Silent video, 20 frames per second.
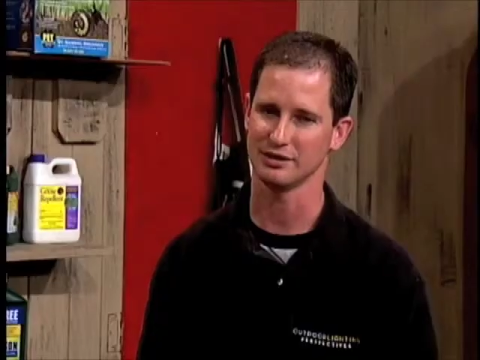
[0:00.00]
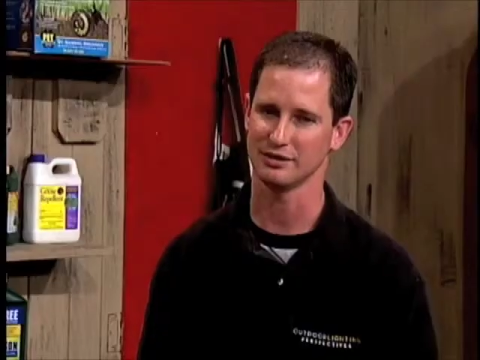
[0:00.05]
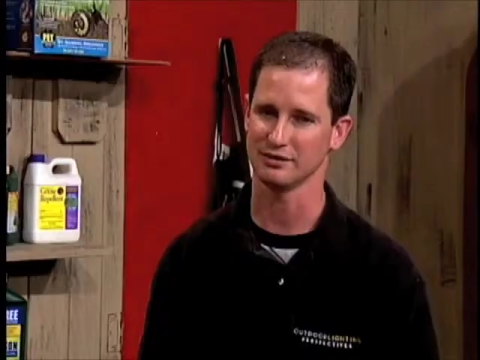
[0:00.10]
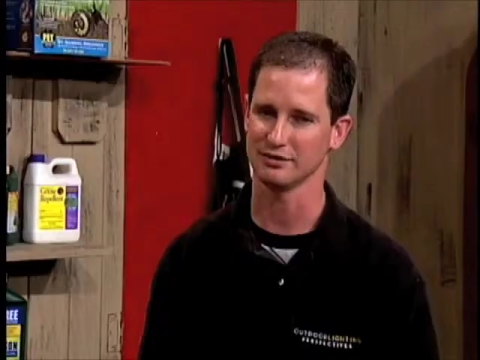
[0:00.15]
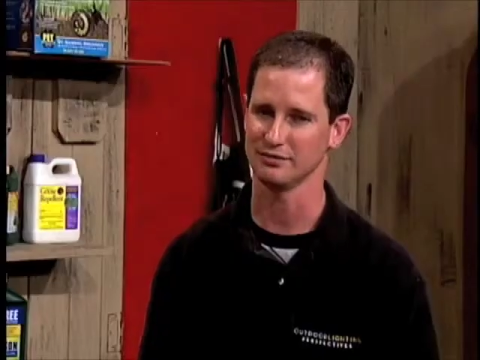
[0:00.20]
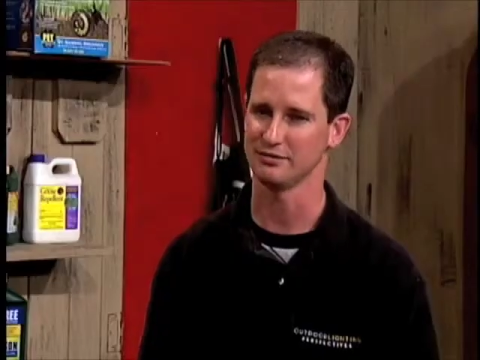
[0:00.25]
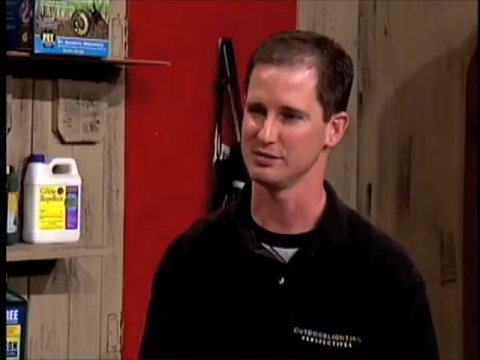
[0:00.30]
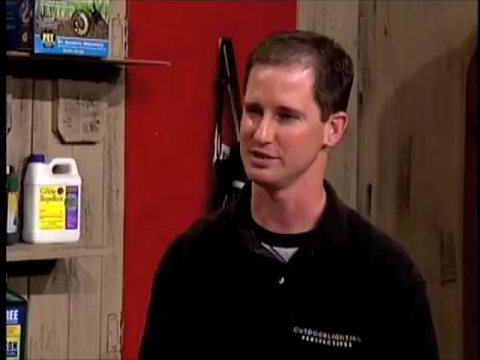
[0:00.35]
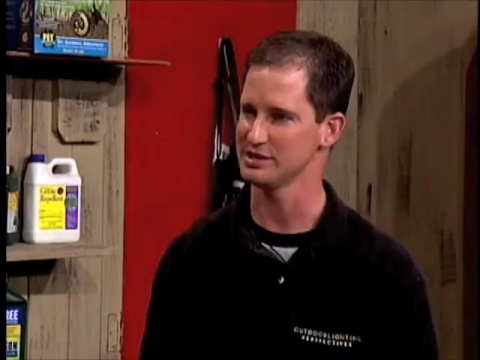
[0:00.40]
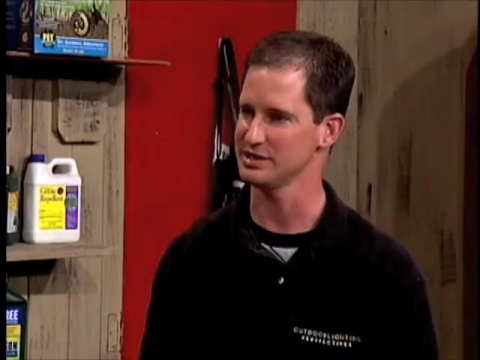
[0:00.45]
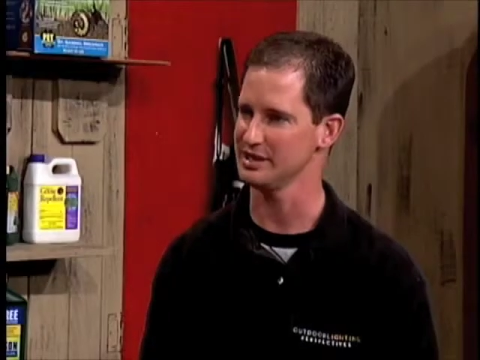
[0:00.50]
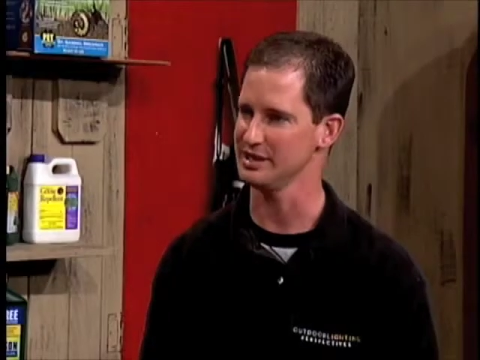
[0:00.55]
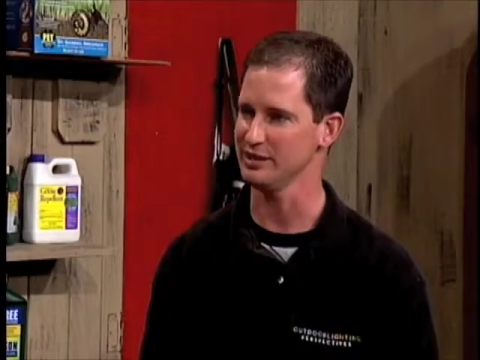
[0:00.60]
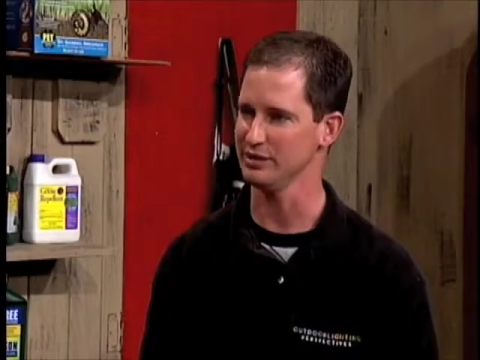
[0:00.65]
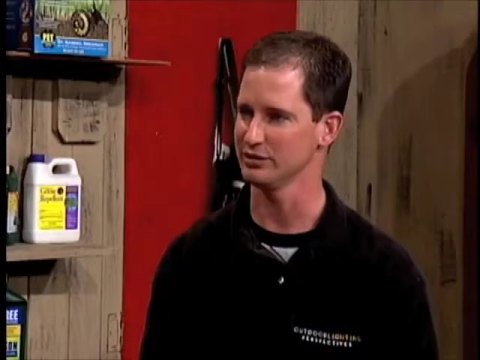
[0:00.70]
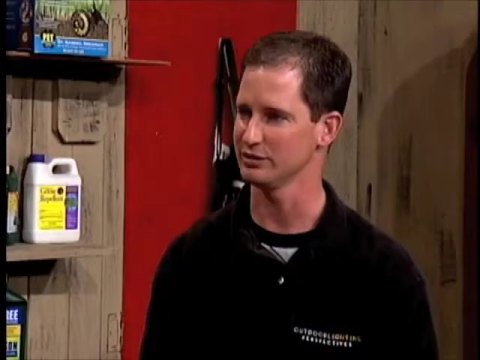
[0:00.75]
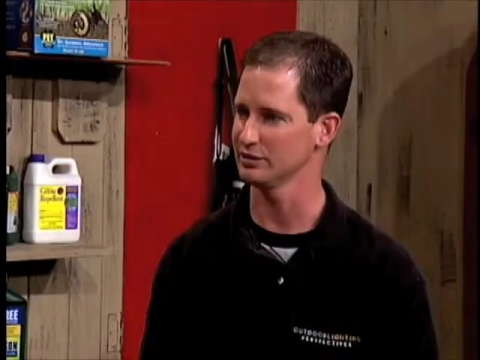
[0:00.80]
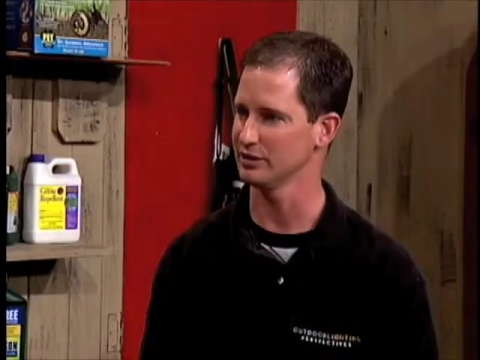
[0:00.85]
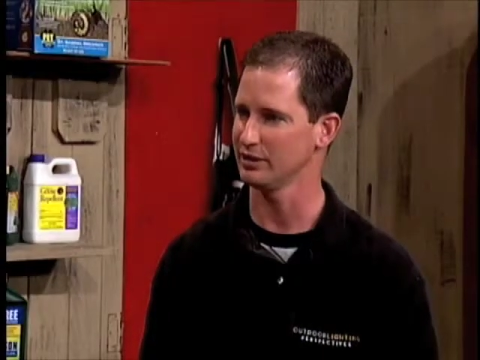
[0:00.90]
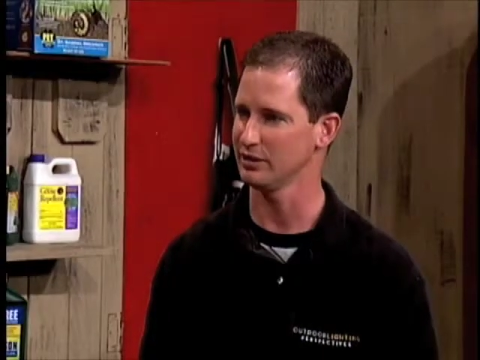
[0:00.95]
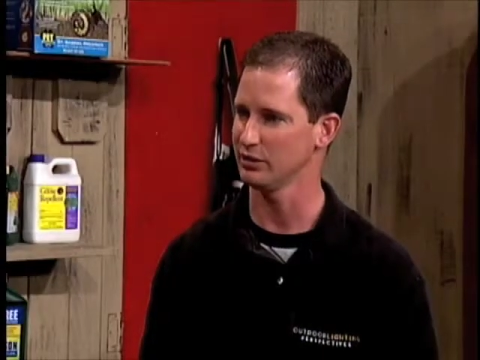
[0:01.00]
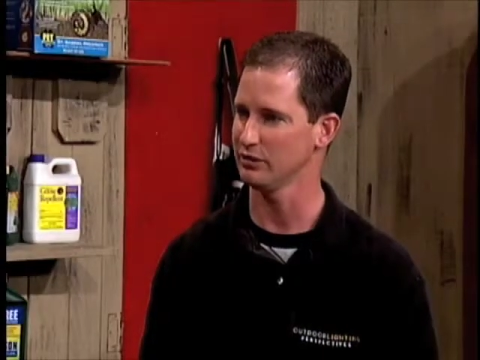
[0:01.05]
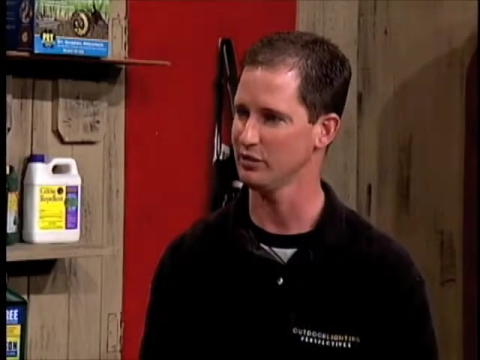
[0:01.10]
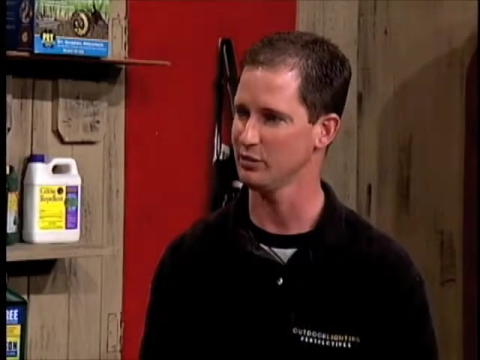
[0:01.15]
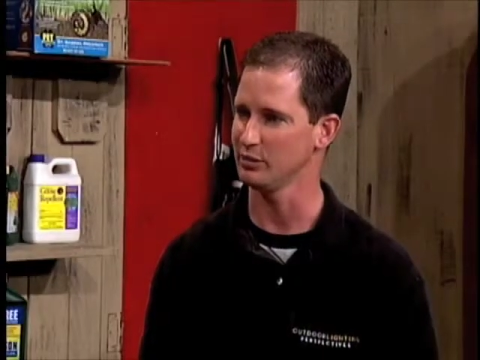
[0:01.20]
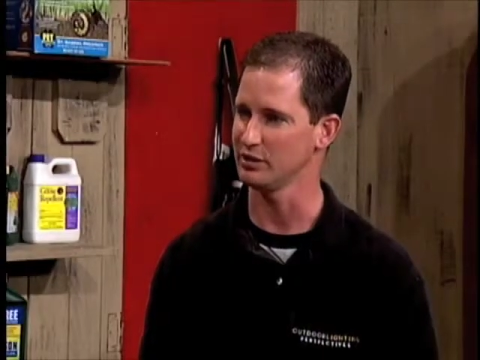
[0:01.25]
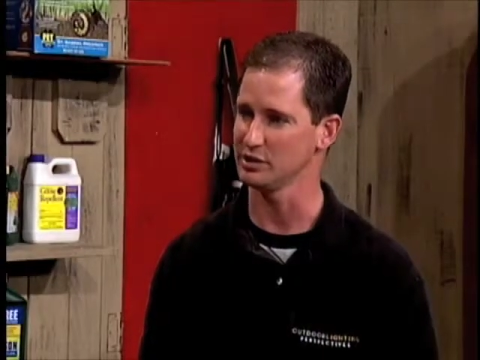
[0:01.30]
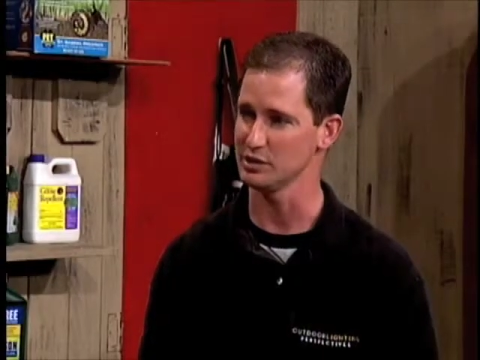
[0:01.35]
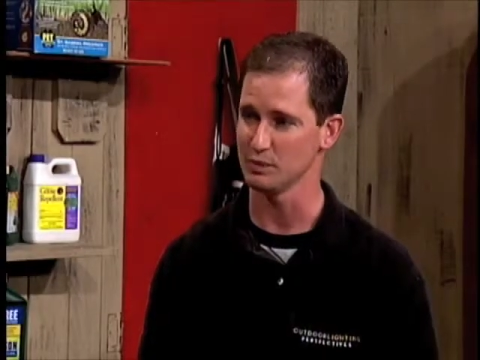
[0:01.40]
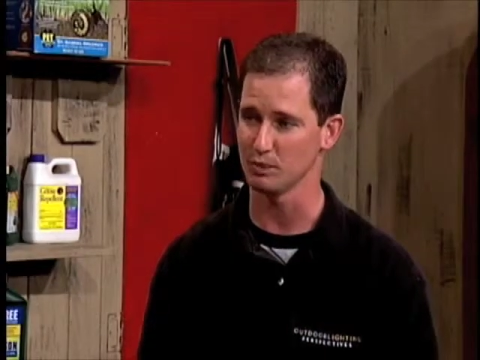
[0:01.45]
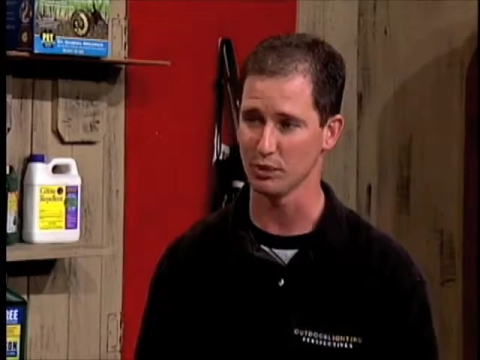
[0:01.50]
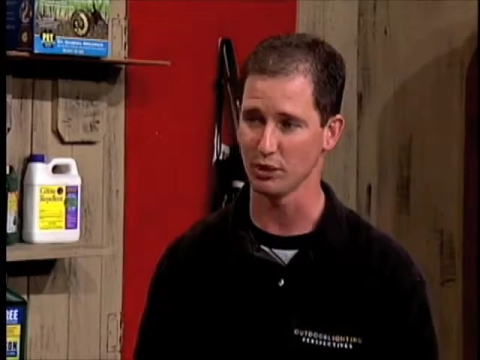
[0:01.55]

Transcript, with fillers: of mosquitoes all over the place.